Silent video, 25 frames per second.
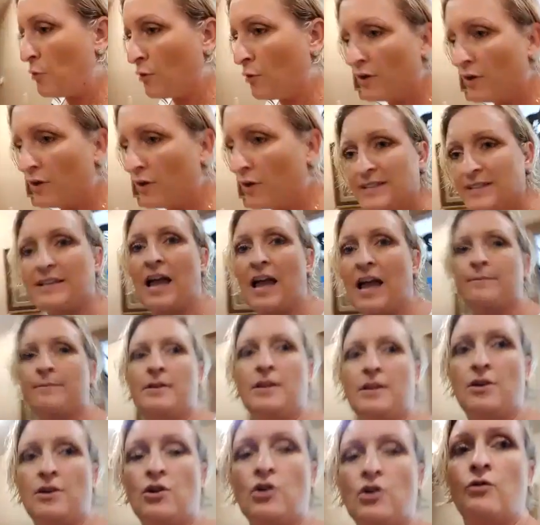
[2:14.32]

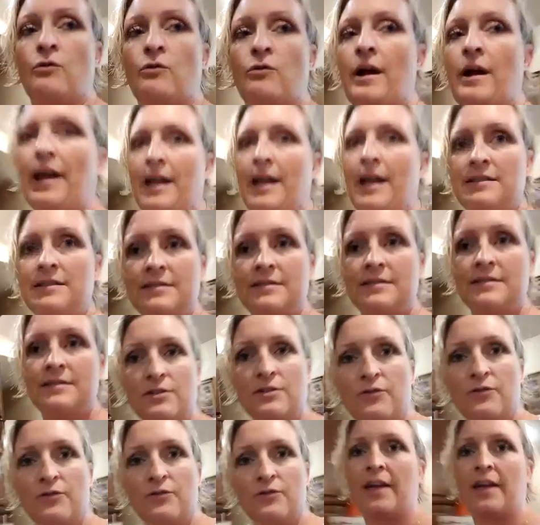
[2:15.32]
excitement you create
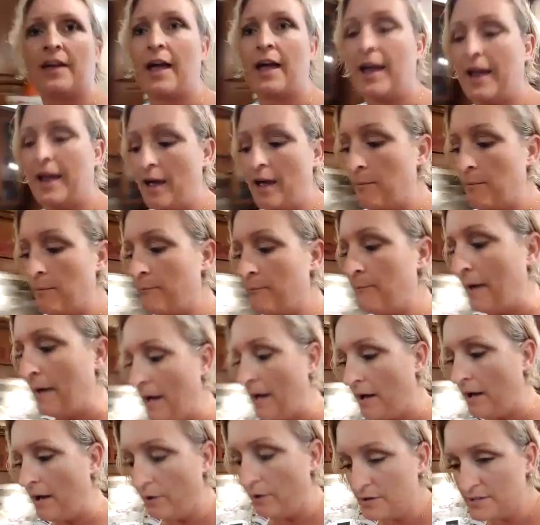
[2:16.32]

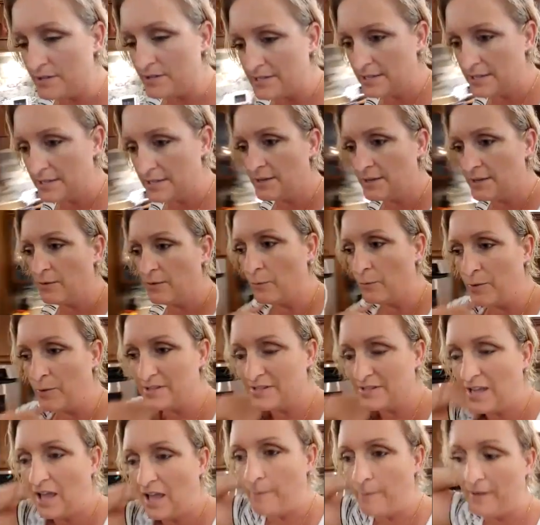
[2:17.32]
about what's
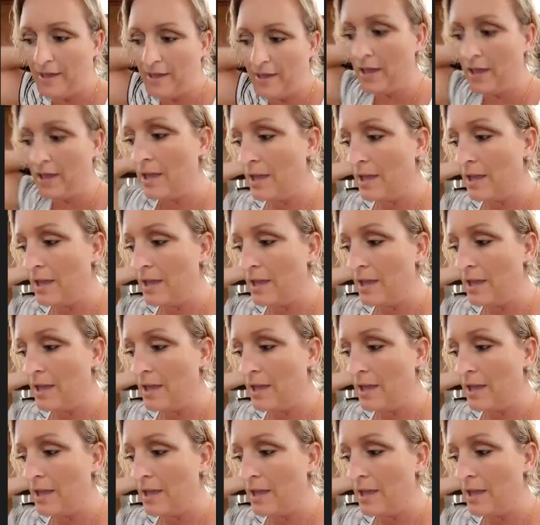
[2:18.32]
coming,